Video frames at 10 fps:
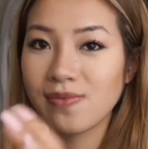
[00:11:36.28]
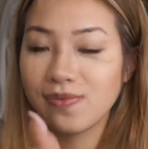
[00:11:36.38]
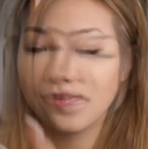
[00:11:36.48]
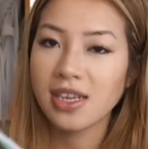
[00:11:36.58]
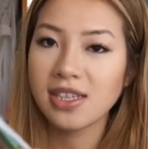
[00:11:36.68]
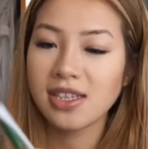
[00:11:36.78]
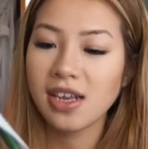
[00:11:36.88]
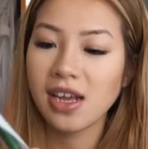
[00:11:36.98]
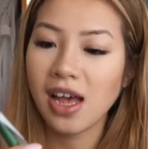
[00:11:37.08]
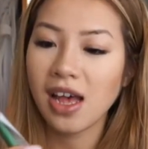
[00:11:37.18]
Next
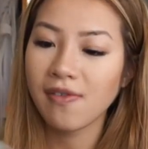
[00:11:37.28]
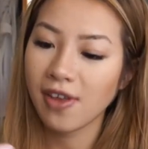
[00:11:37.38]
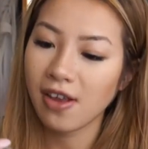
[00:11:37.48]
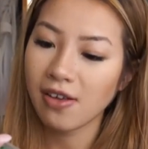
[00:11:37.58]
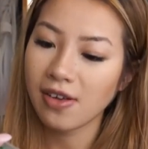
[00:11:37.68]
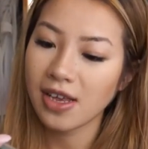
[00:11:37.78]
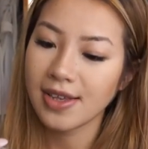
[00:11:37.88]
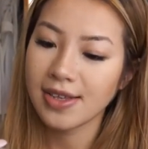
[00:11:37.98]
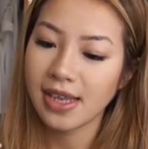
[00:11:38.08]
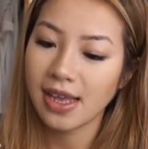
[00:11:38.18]
thing I have here
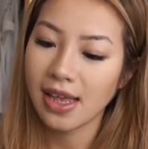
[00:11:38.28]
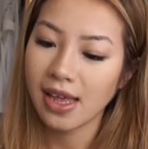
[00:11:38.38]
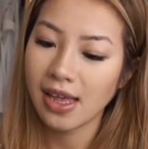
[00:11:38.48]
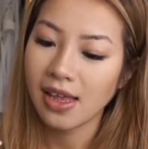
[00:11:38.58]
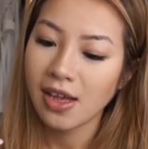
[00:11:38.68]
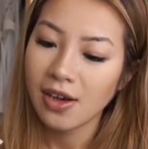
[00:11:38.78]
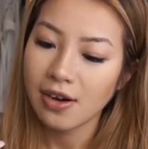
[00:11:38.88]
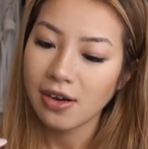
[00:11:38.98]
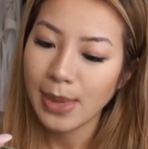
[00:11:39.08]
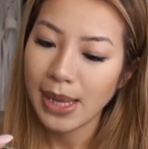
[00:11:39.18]
is a
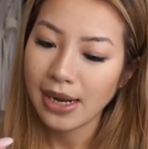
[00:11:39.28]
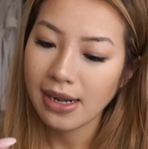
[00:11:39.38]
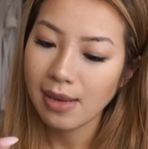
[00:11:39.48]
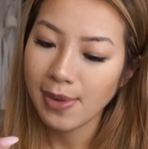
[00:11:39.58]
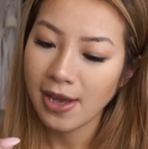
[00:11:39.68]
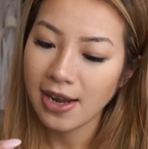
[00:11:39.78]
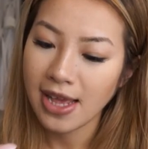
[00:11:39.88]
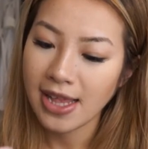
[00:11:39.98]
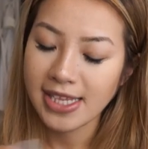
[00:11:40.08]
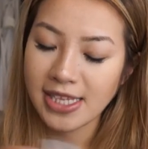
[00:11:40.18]
automatic lip liner,
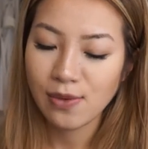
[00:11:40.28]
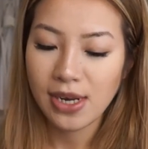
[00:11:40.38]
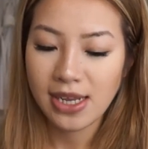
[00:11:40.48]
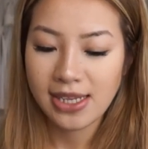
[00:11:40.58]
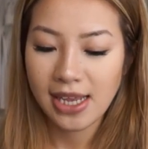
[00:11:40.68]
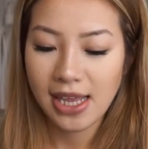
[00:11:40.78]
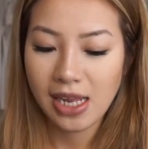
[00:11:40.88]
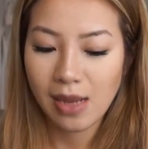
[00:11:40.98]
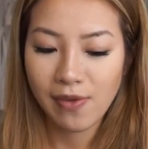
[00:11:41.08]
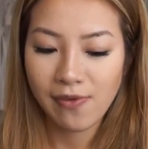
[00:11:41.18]
and this one is in
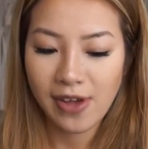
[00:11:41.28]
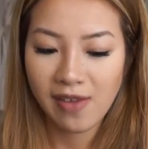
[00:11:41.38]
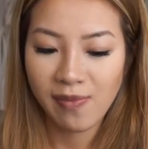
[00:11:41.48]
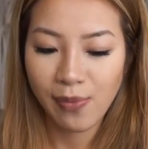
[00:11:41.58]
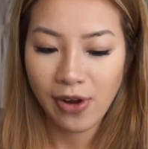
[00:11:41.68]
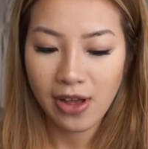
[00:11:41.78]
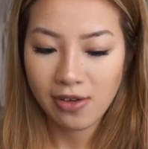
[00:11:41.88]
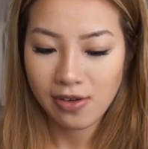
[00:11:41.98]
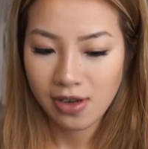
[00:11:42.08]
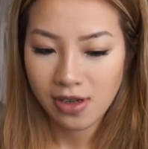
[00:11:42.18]
number 5
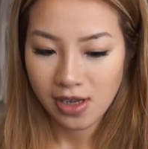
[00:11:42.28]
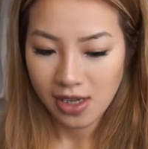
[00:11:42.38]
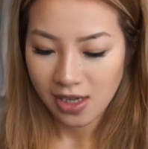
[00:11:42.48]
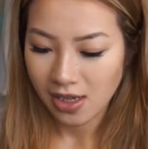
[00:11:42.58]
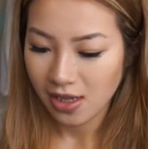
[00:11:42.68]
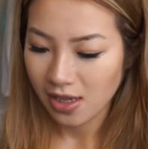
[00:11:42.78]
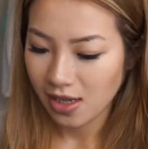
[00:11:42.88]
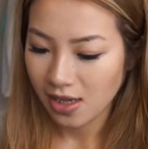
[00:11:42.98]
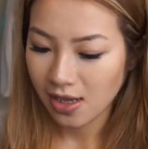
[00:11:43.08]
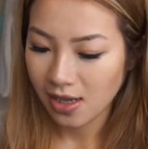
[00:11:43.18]
brown.
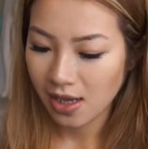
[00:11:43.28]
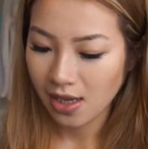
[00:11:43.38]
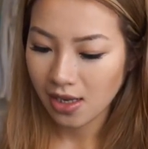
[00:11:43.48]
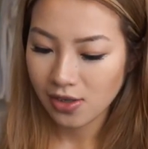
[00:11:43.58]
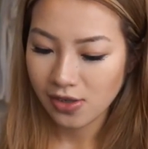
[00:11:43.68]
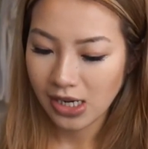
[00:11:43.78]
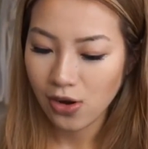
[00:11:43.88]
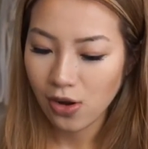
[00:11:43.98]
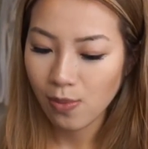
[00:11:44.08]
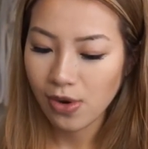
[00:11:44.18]
I don't know how
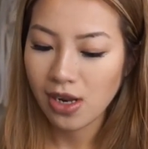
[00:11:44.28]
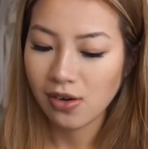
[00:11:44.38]
to open it.